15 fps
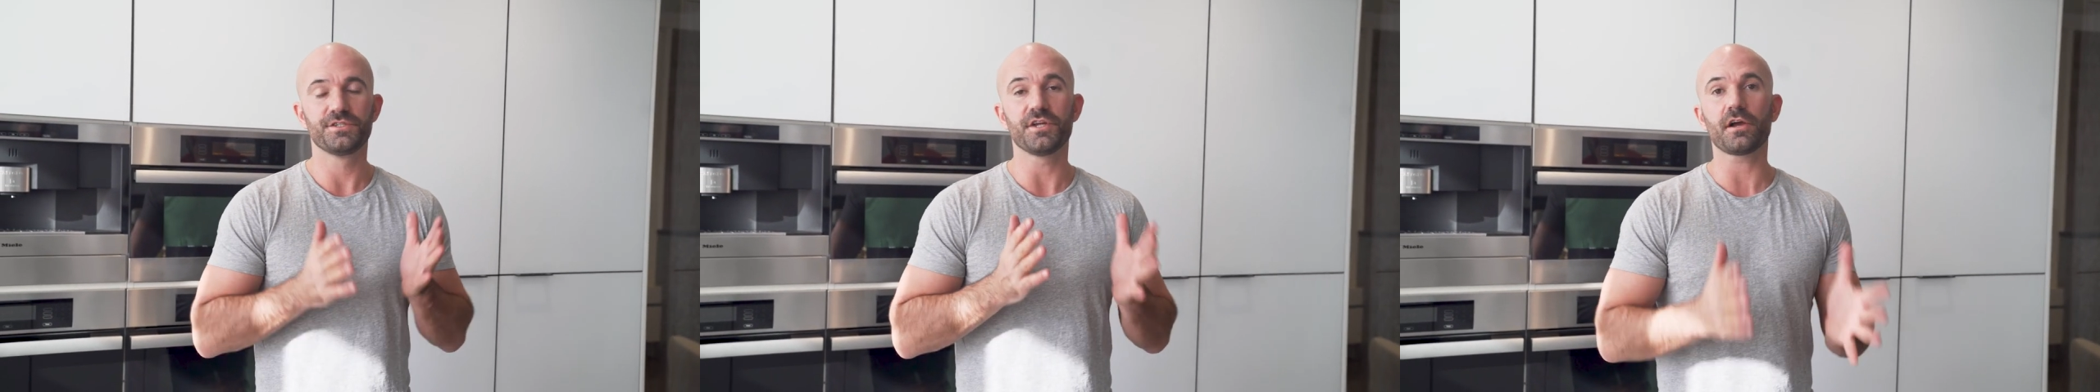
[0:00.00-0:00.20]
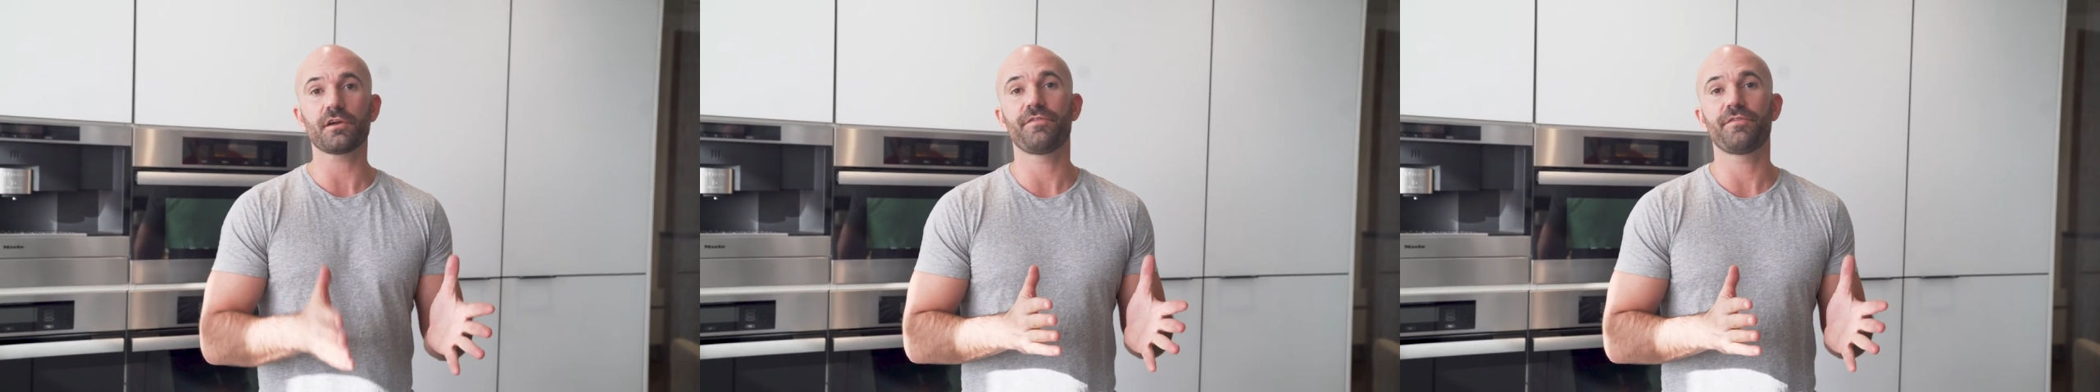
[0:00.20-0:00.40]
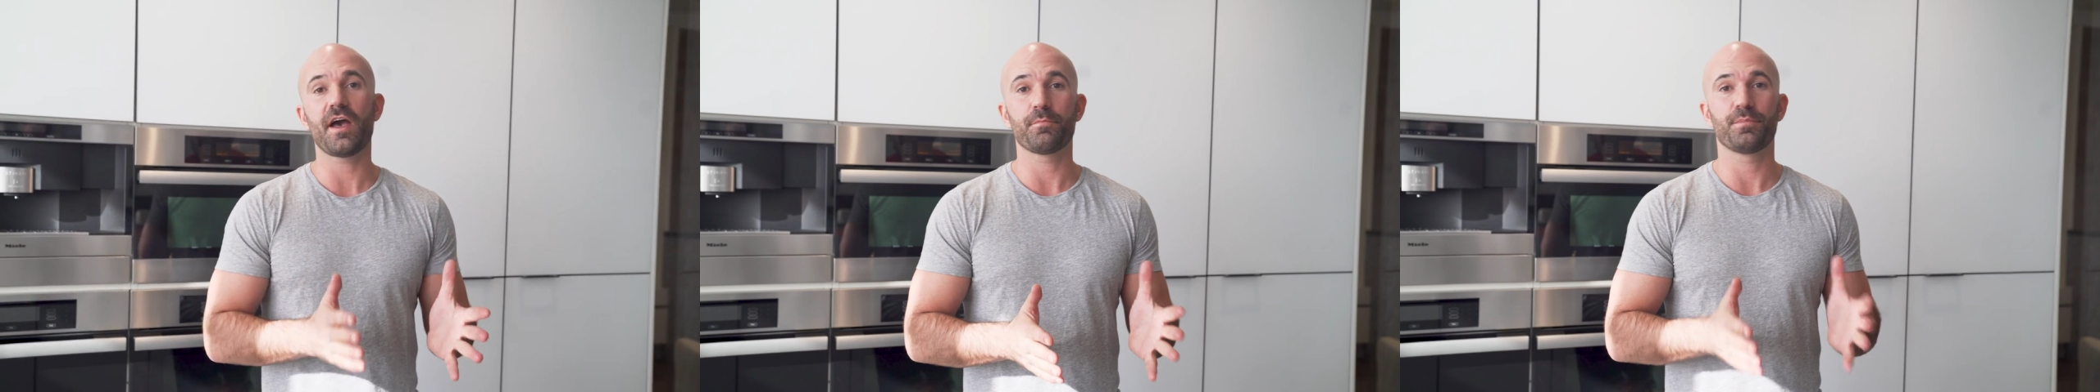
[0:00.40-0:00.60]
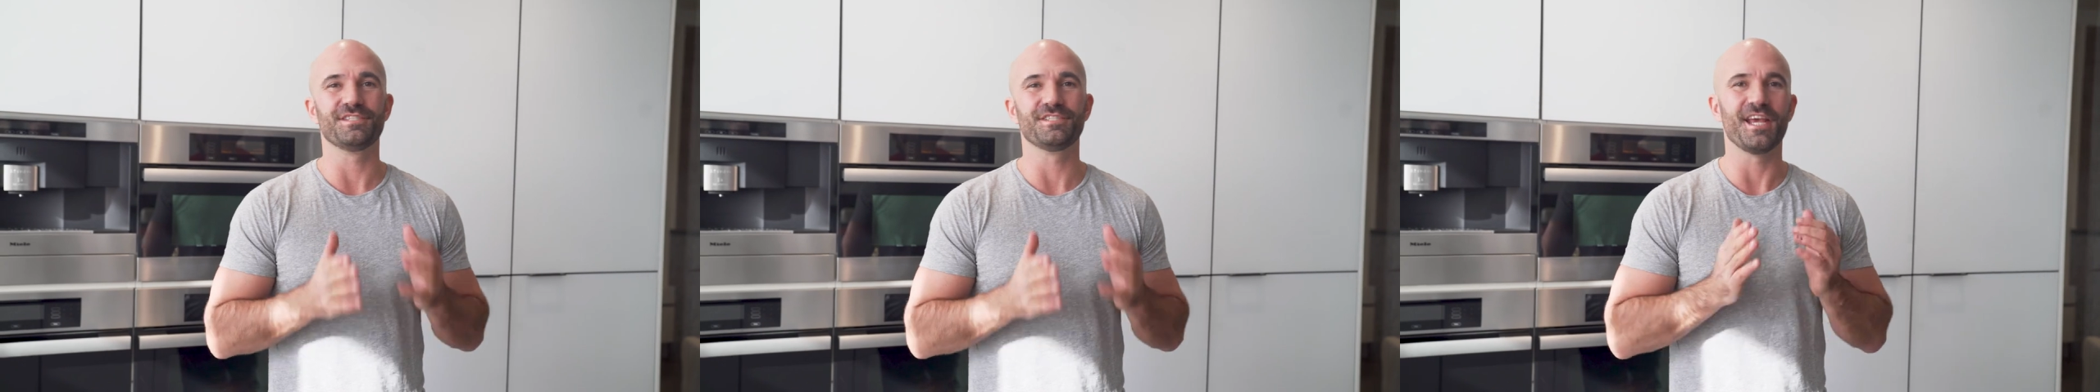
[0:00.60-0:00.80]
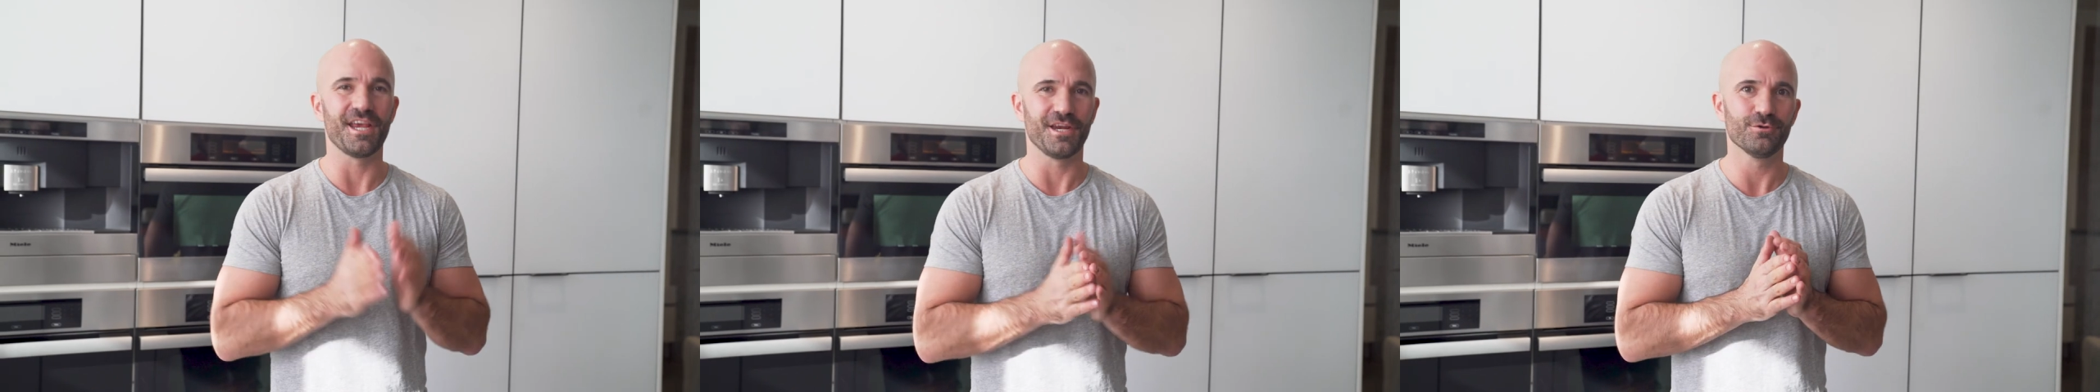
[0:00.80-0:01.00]
duck fat
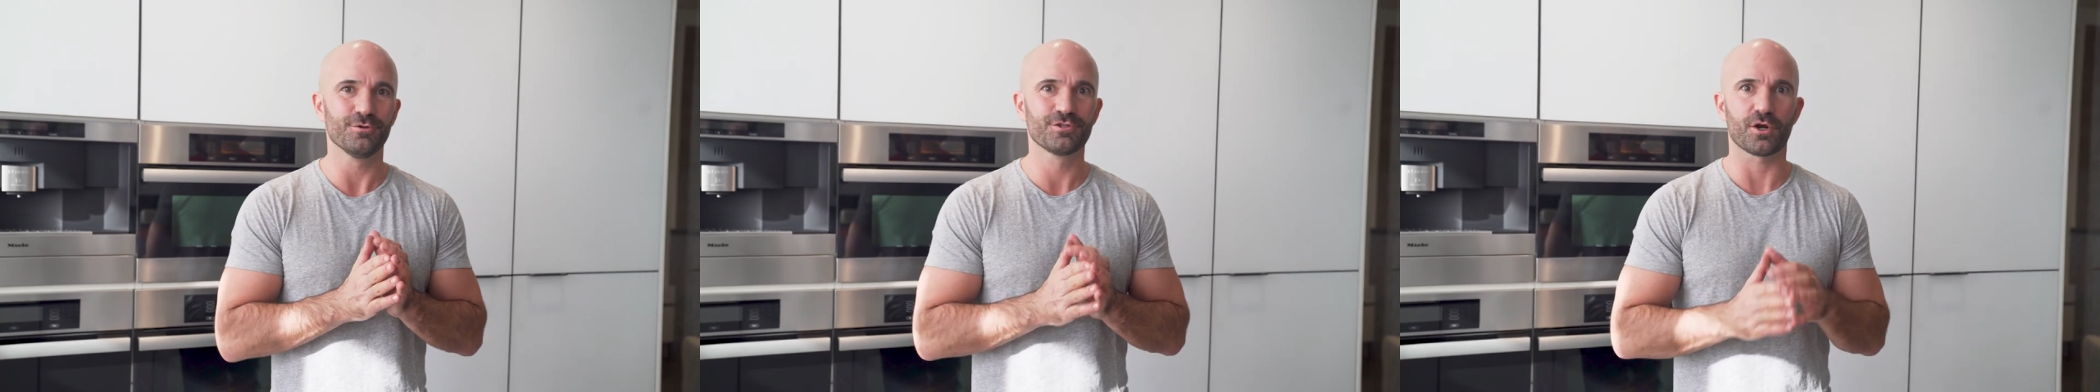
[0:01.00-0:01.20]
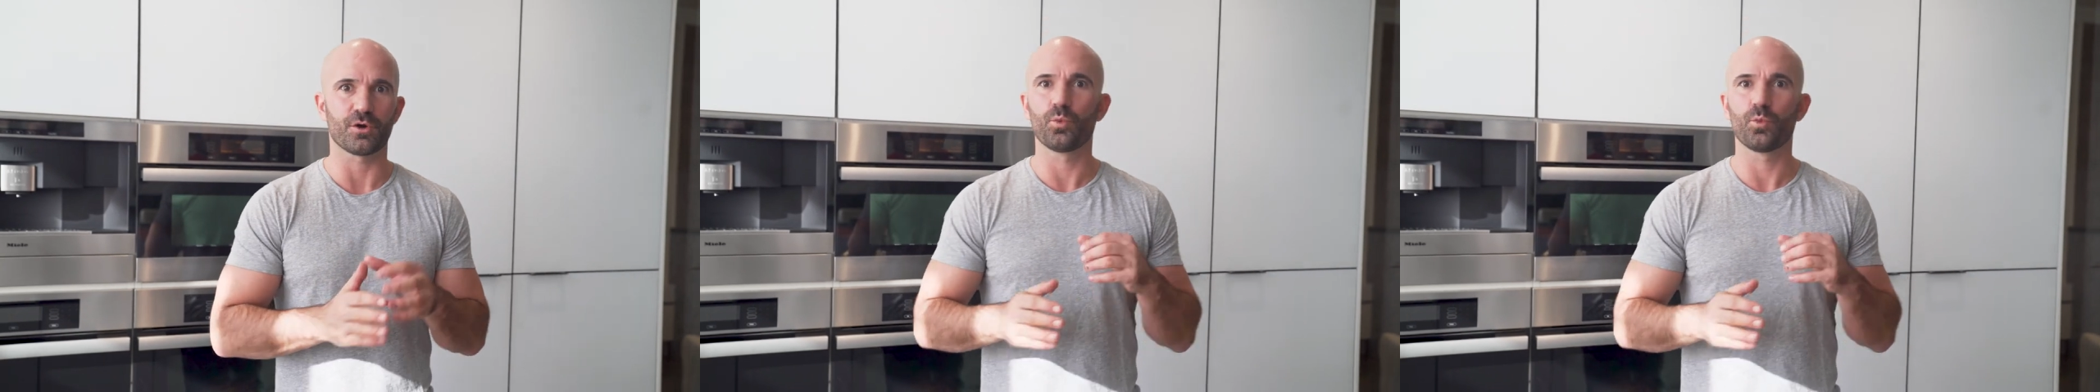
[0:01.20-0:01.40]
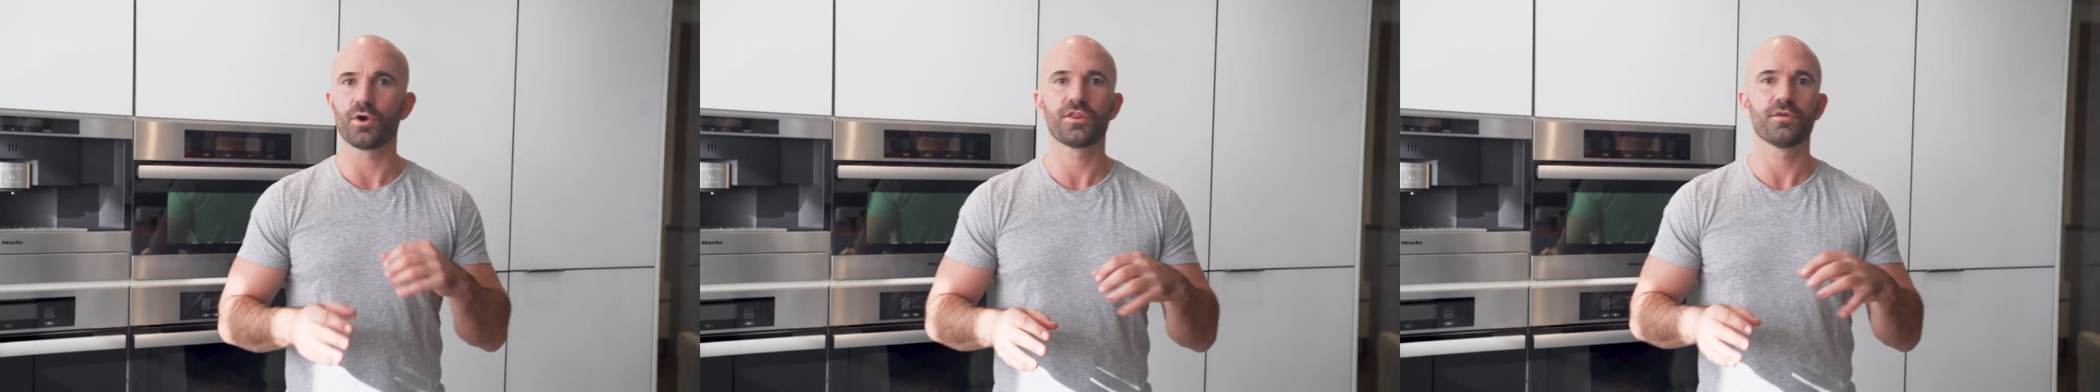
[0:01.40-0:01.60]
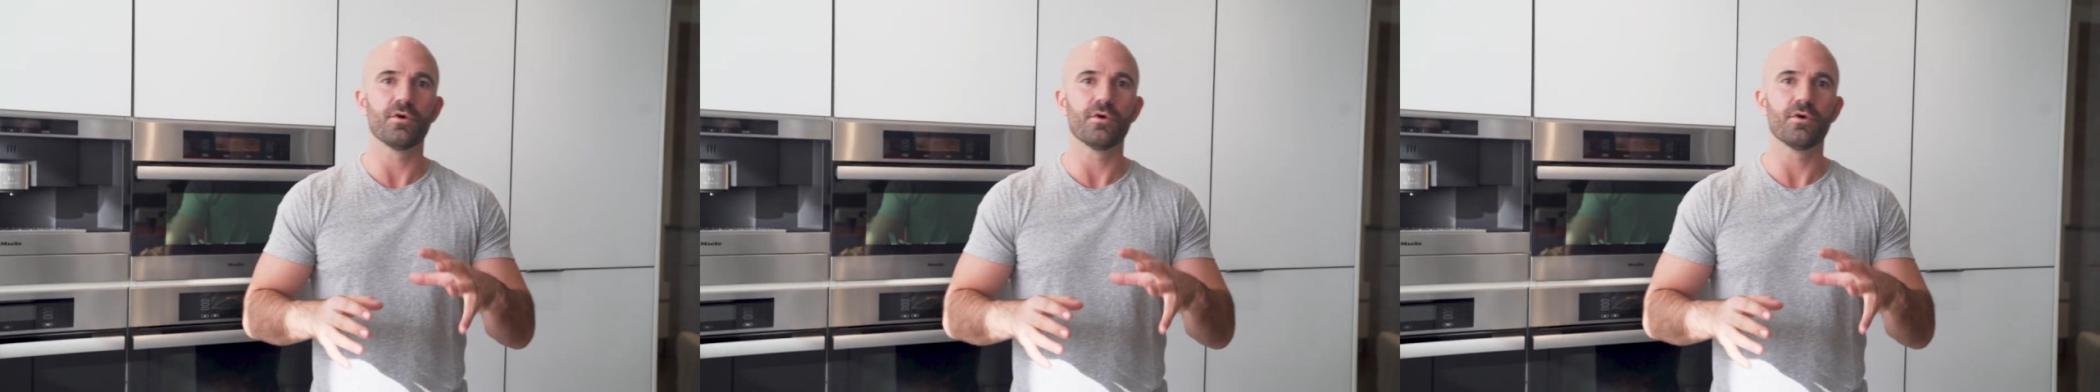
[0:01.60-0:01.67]
potatoes are one